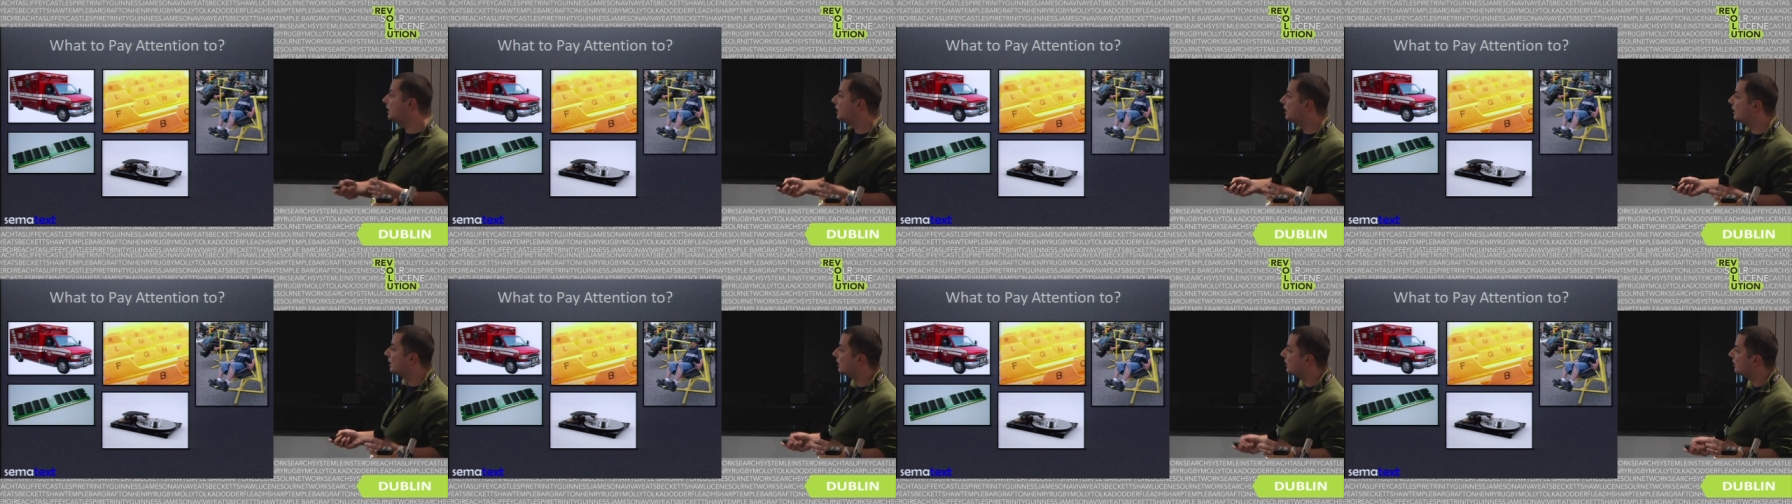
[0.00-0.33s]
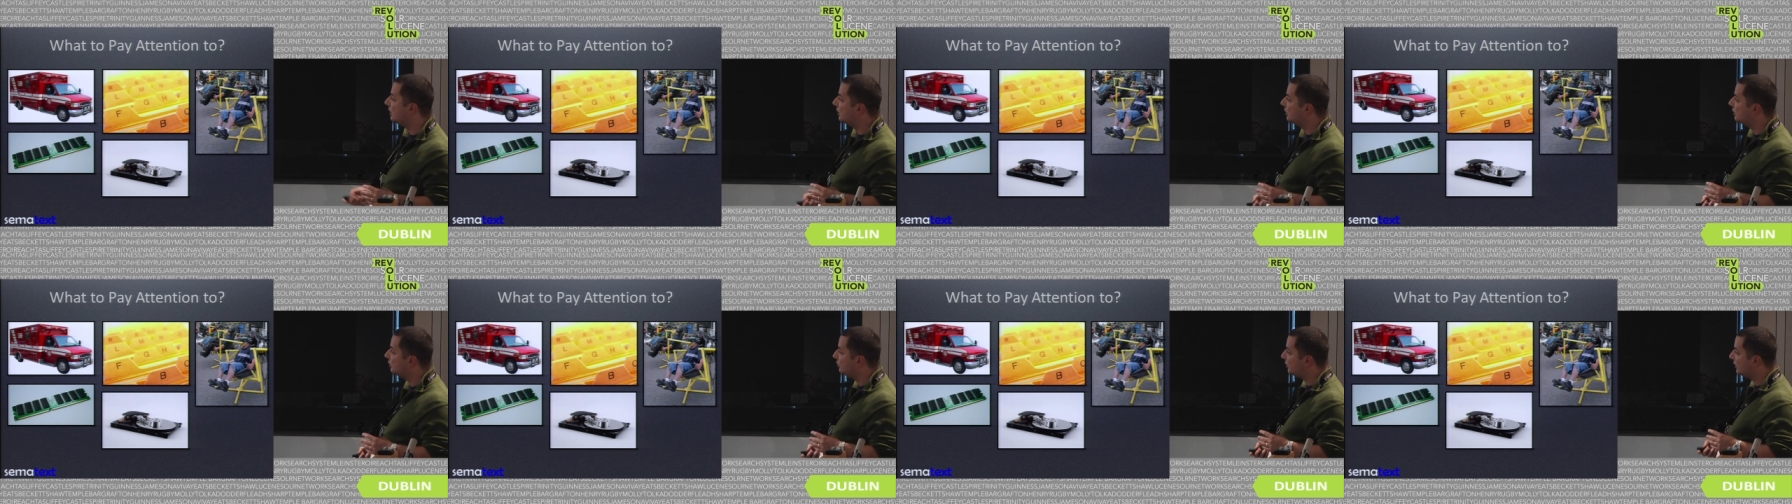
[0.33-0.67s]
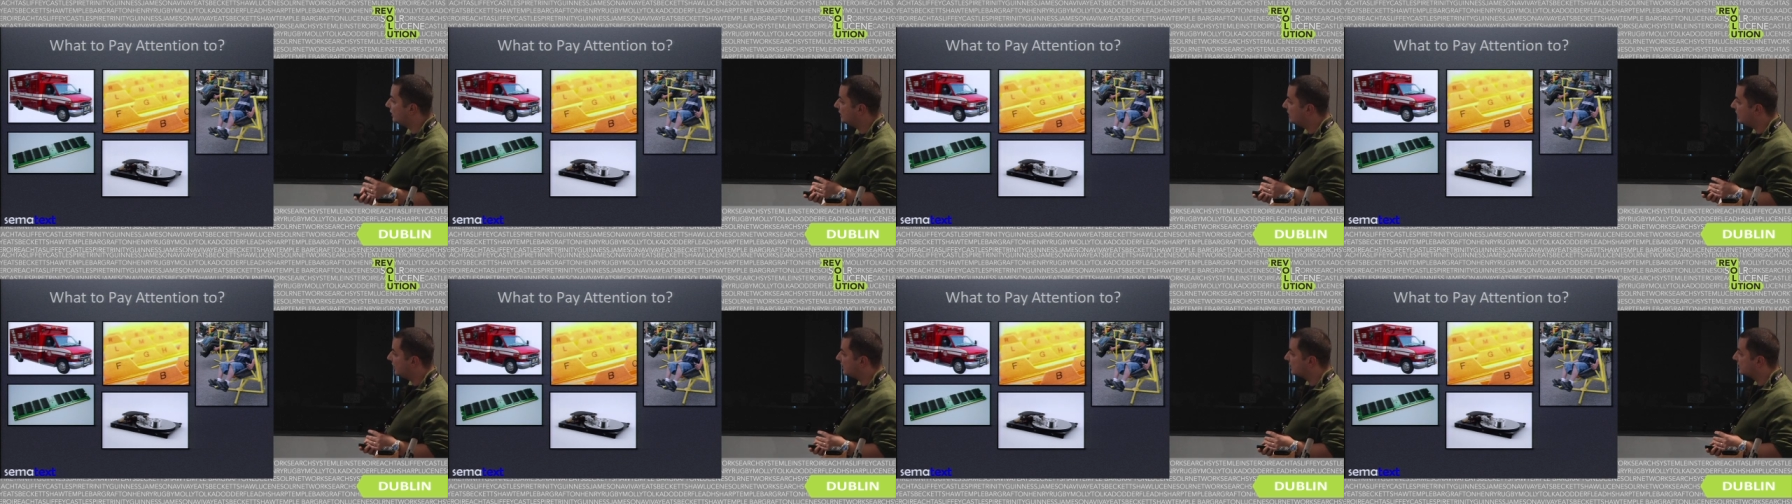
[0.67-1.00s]
uh, to
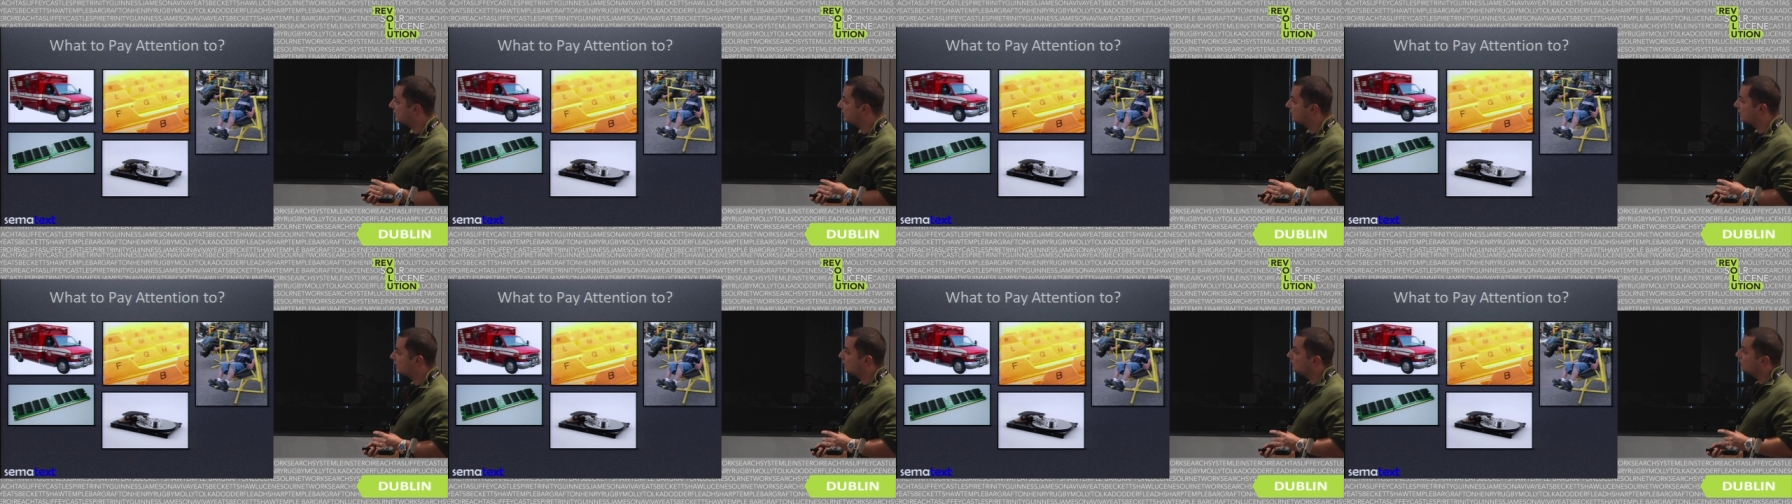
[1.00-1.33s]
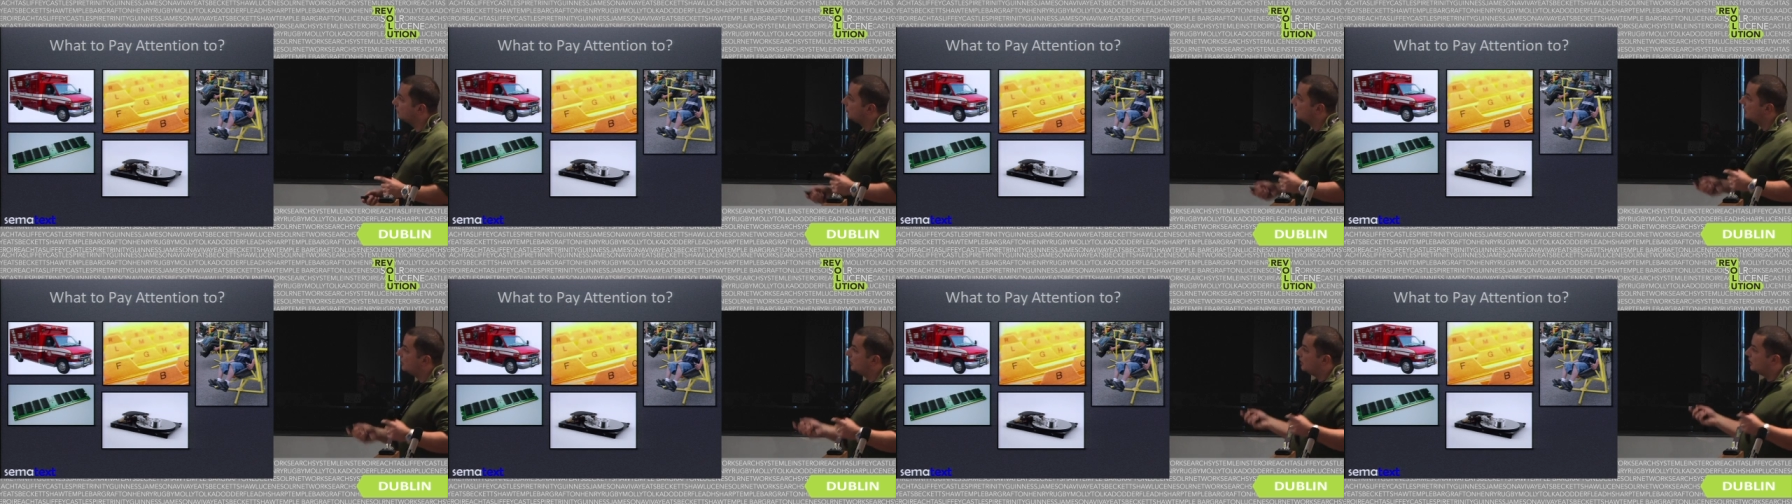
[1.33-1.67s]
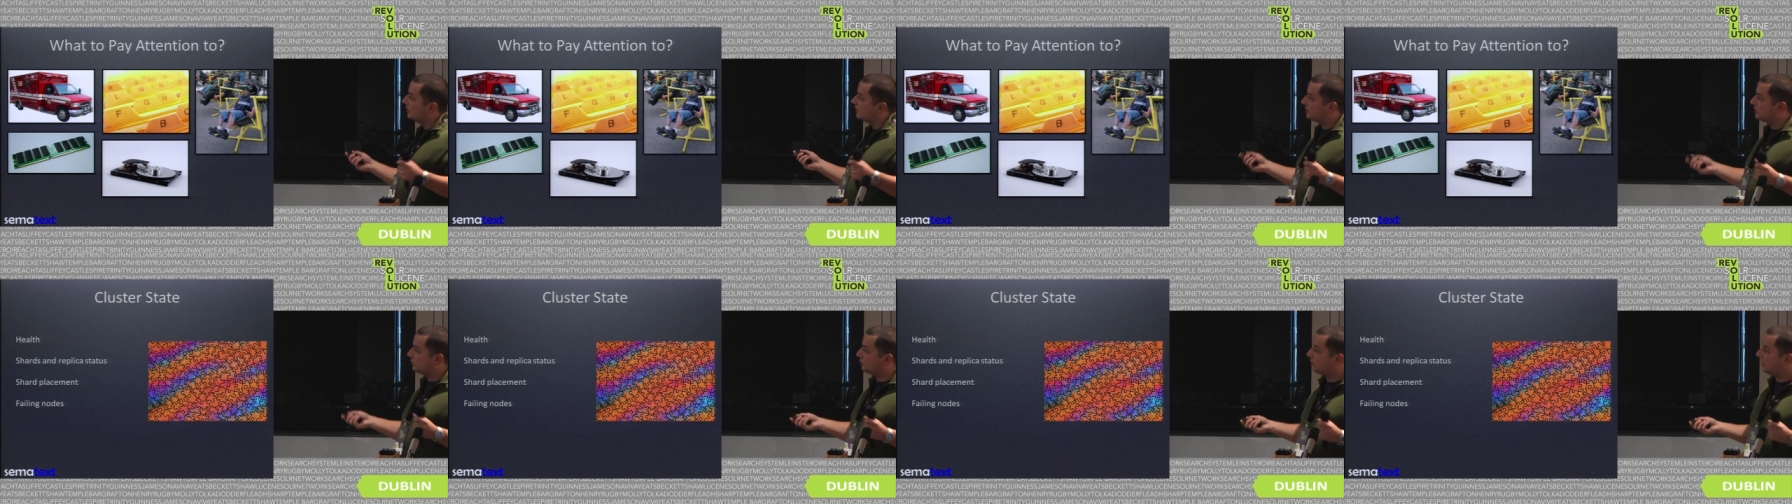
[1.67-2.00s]
index. So